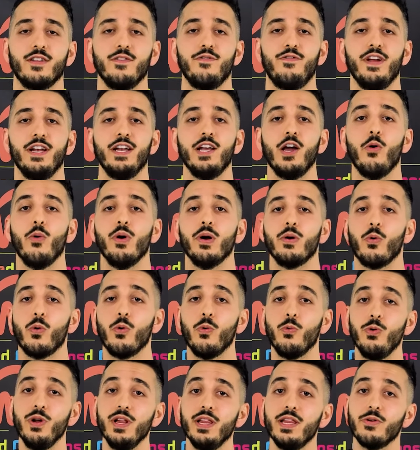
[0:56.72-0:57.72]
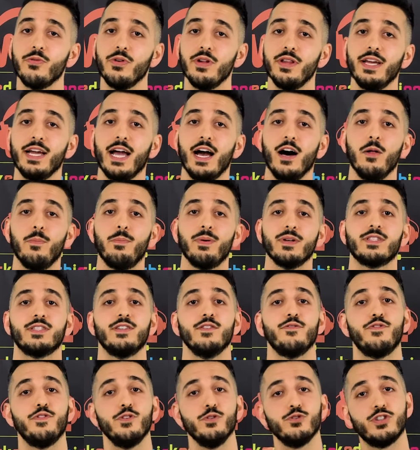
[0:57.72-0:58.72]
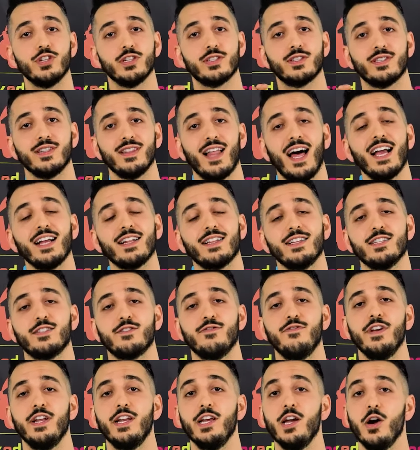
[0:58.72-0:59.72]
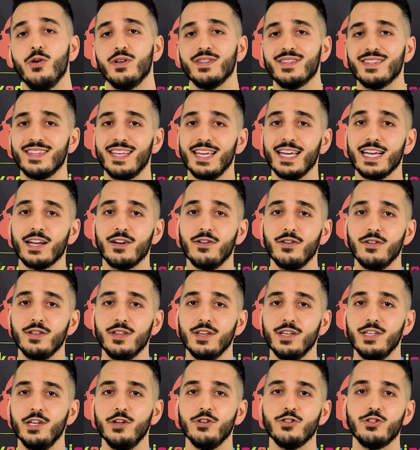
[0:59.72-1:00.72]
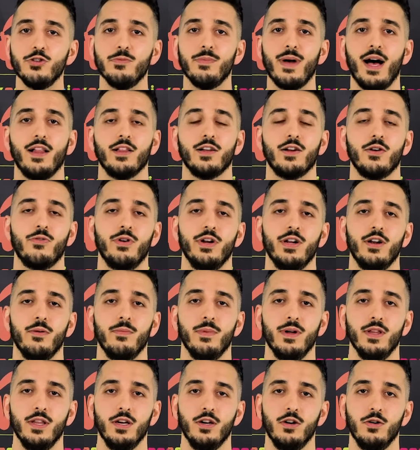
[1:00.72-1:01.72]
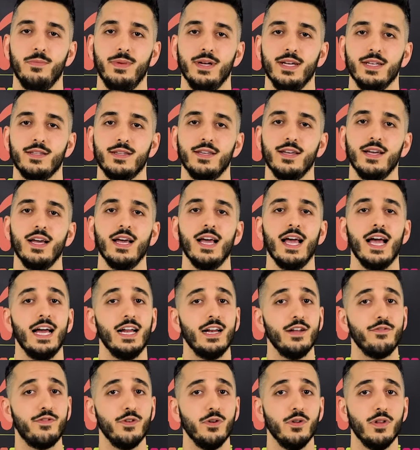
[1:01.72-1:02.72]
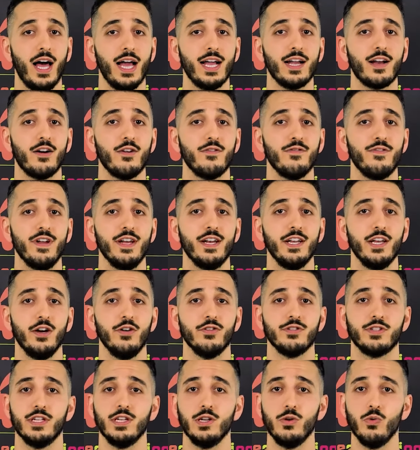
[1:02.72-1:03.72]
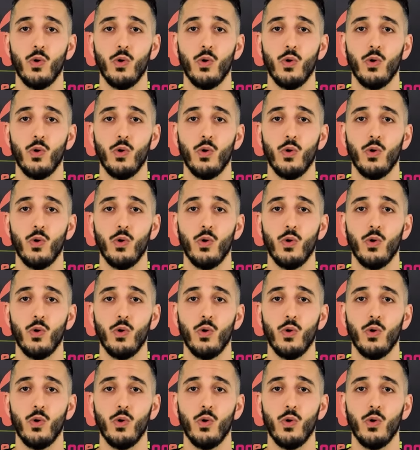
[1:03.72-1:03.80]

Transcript: the video, it will really help us if you just like this video and tickle the YouTube algorithm a little bit. And if you like our videos and you